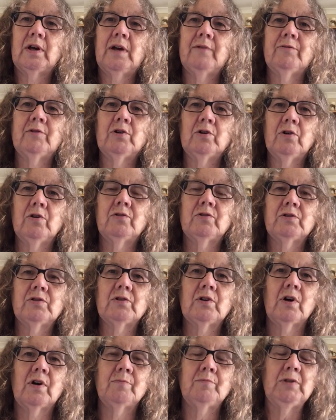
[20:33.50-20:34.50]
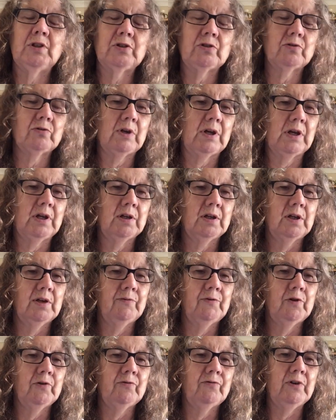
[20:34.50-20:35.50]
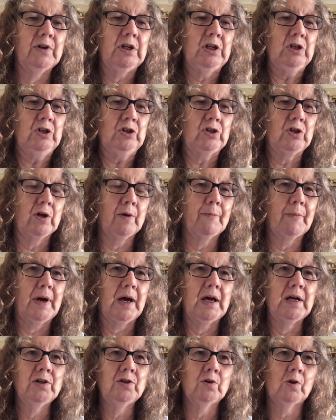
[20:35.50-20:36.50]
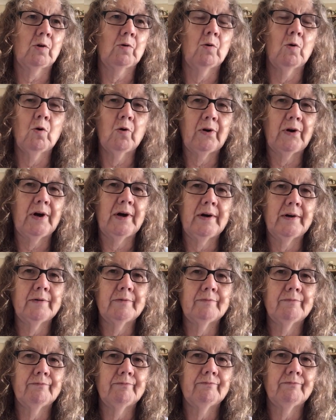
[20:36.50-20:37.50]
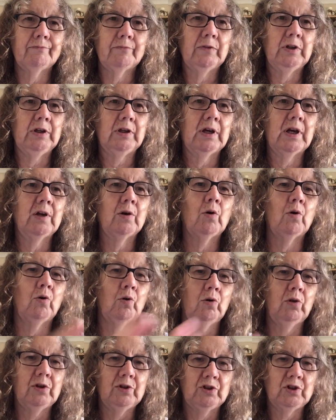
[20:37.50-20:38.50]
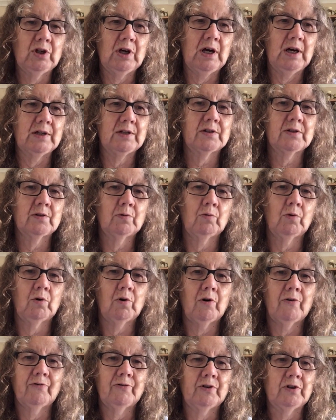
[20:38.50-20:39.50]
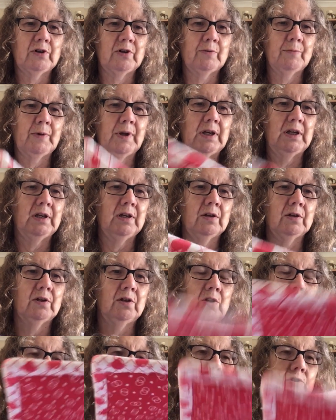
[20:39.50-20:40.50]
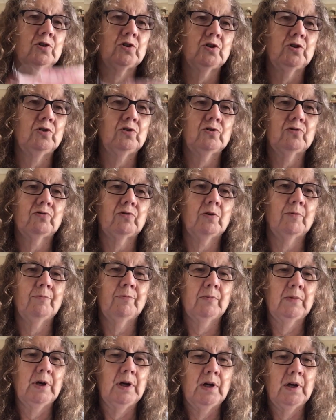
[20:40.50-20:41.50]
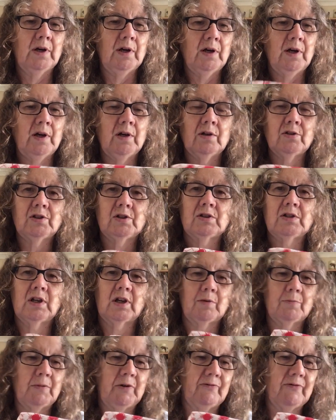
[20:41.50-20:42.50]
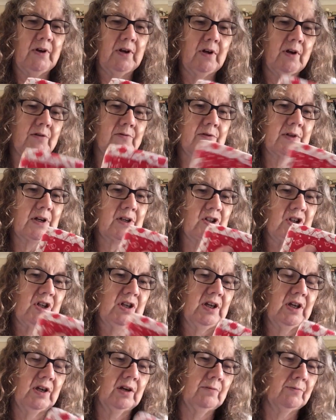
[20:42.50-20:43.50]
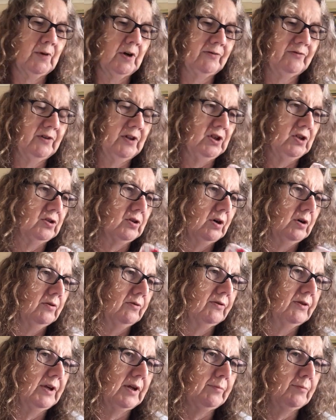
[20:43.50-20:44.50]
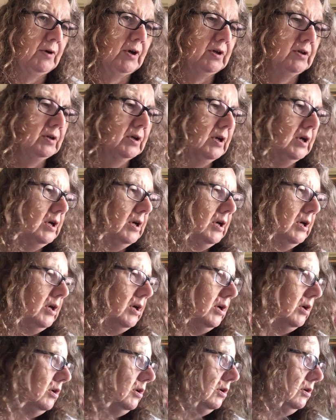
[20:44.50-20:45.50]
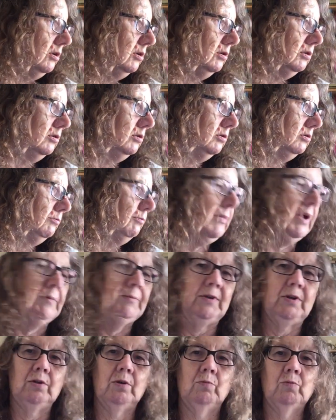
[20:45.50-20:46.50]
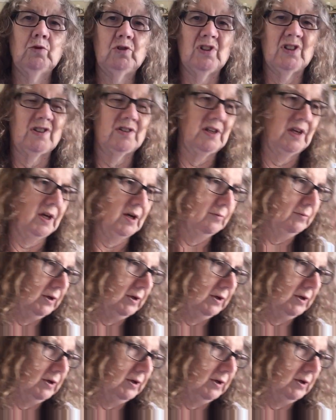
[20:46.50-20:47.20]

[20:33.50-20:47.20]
Heaven and Earth Design mystery, if you finish a page a quarter, you get all the charts that were offered at the beginning that you got to choose from. And I just think it'd be fun. I was actually thinking I might finish the whole thing, but maybe not. We'll just see how we